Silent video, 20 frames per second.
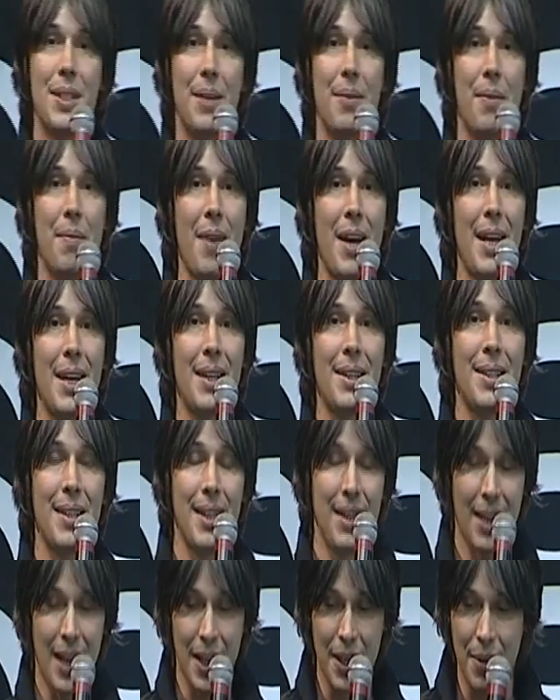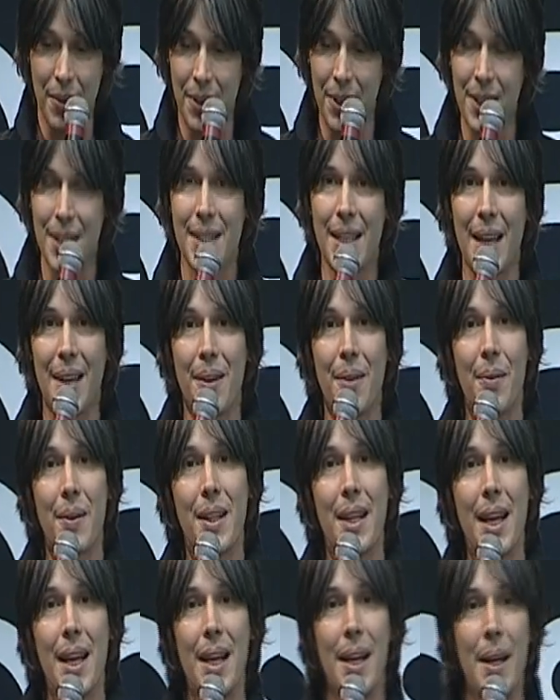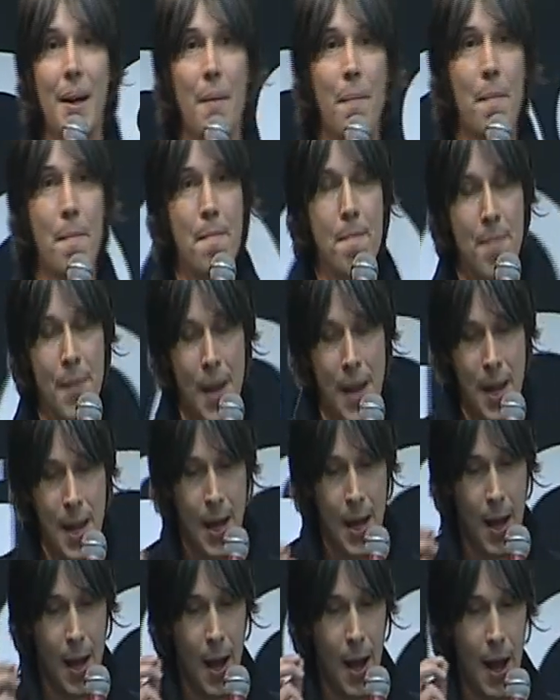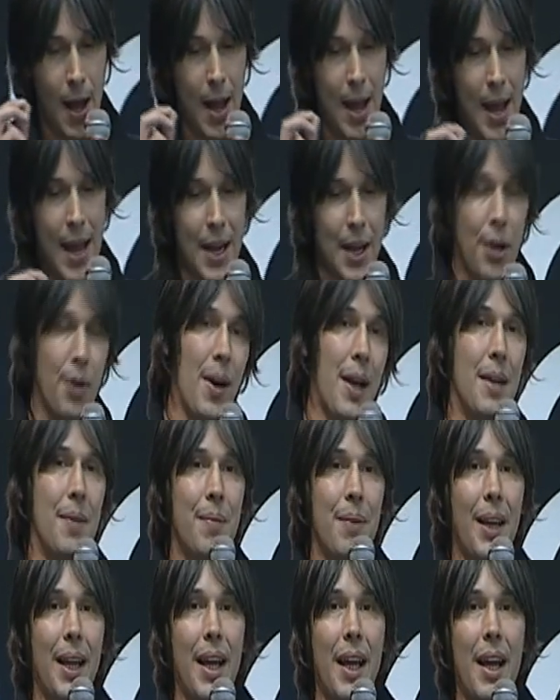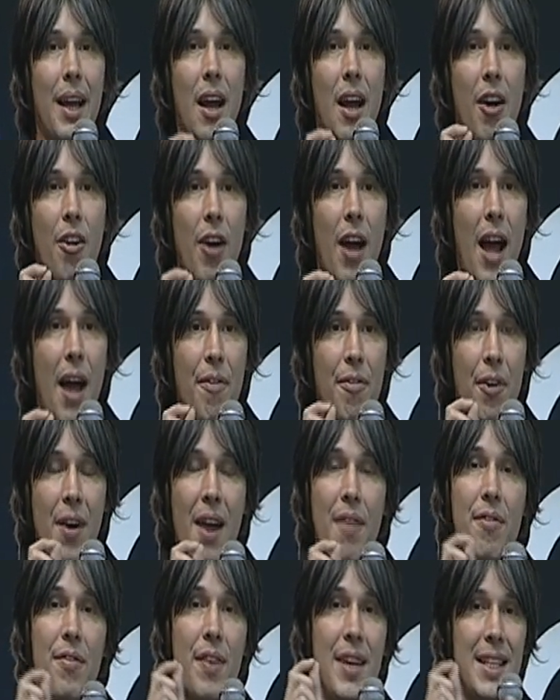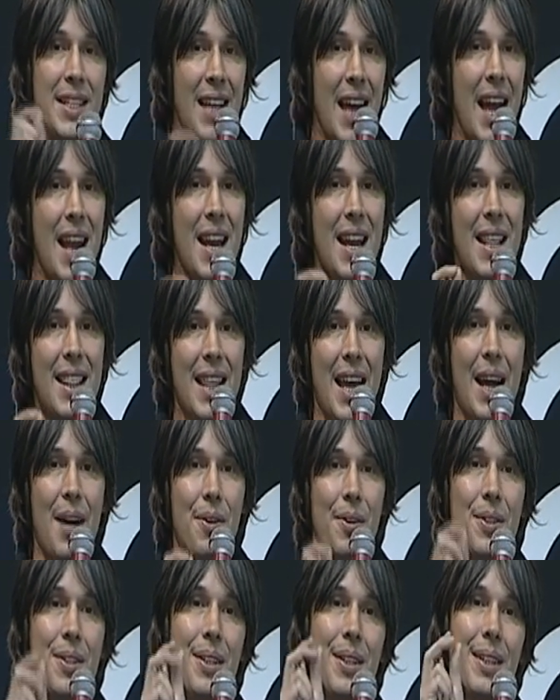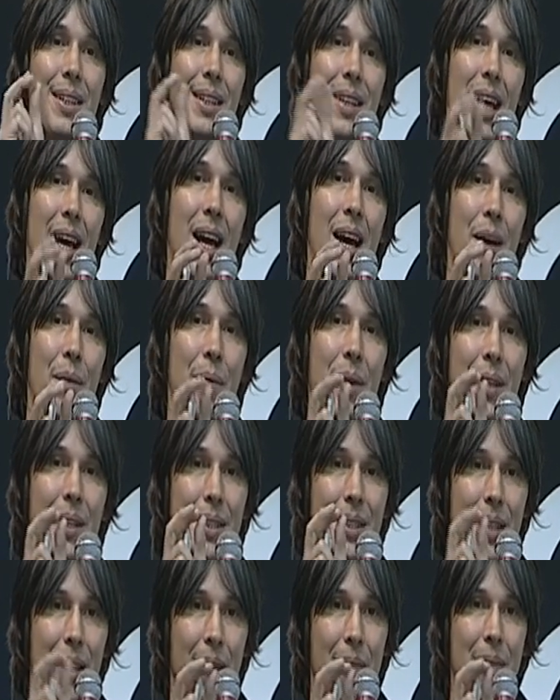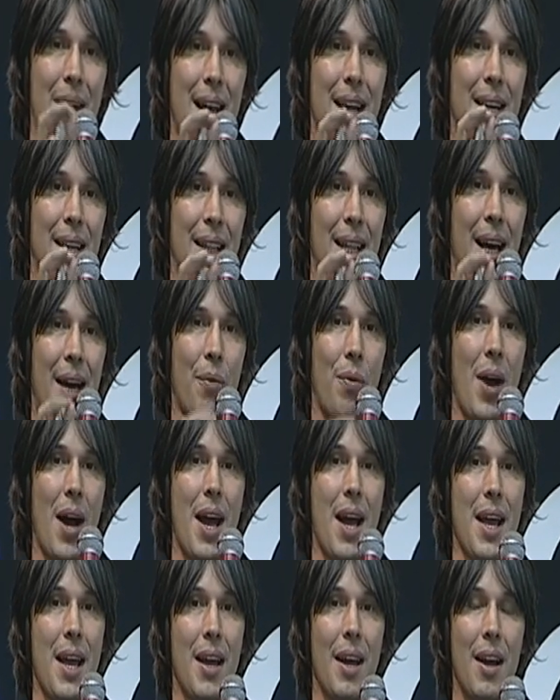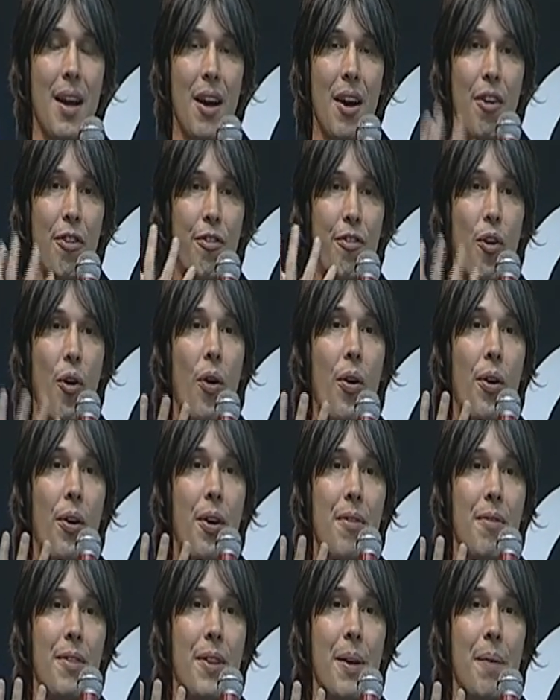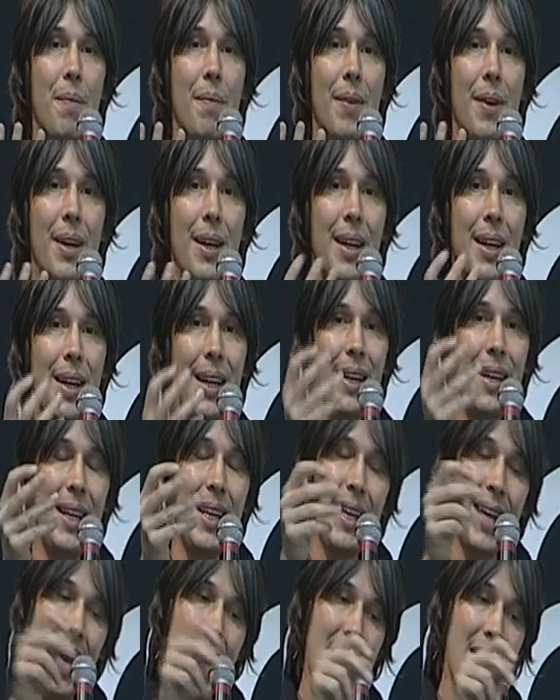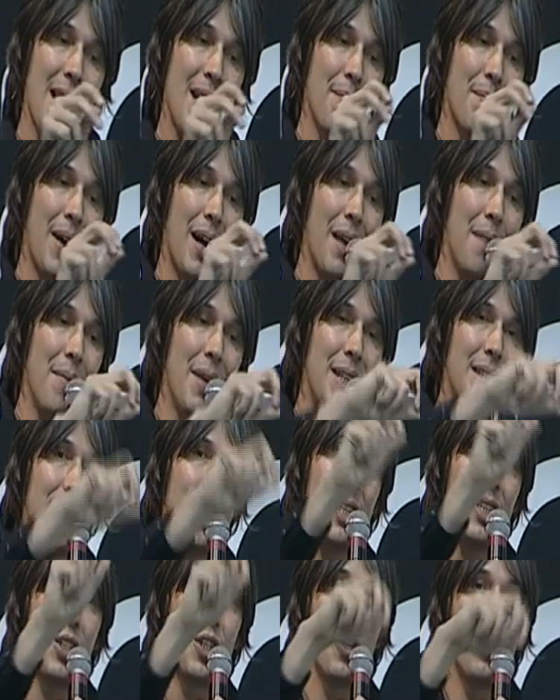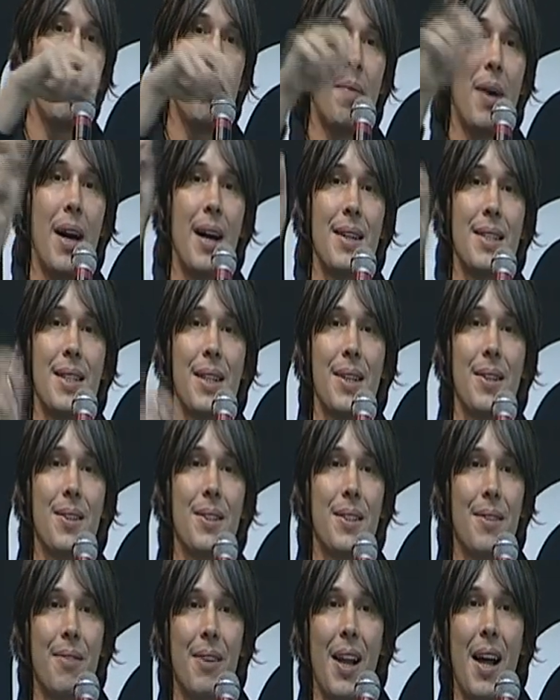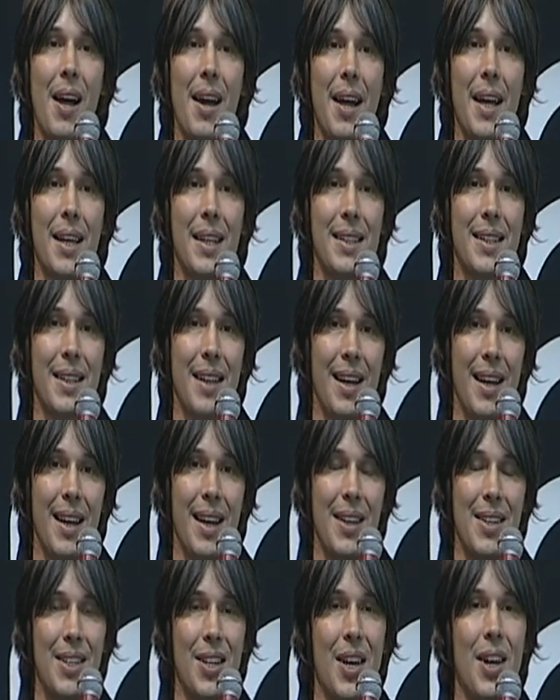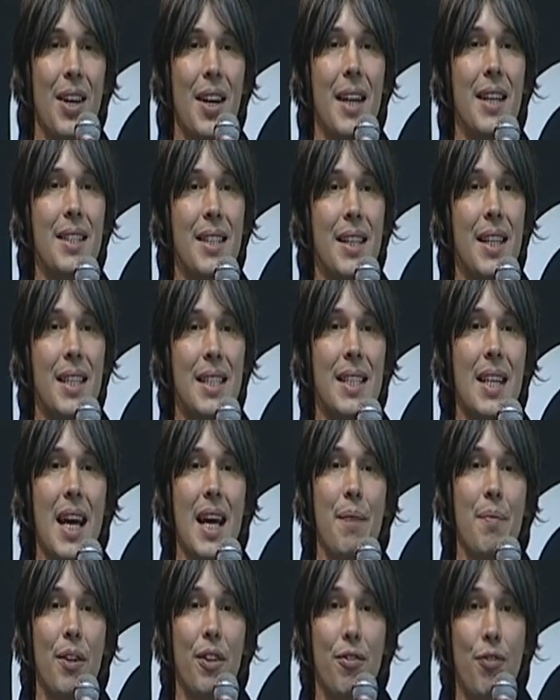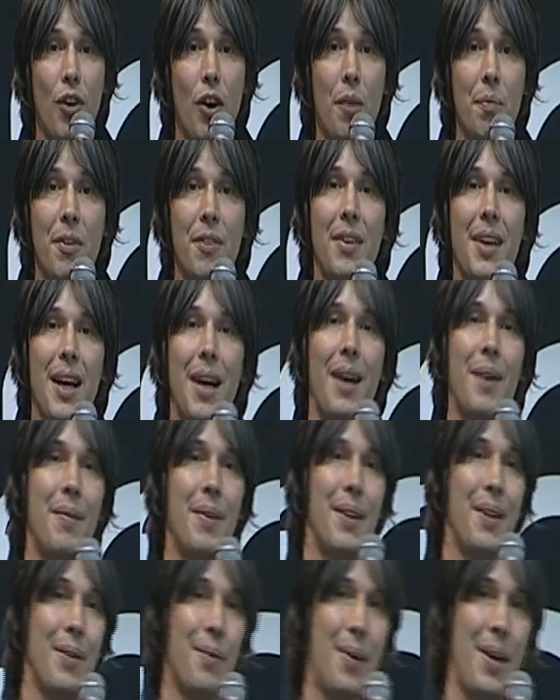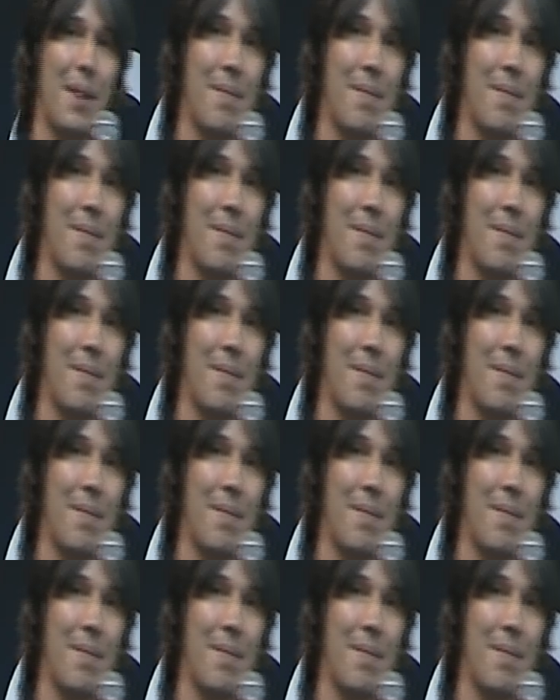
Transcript: it were made, and you would just end up with helium. Incredibly, for every 10,000 carbons that are made in that way, four of them can decay by emitting two particles of light and turn into the stable form of carbon that we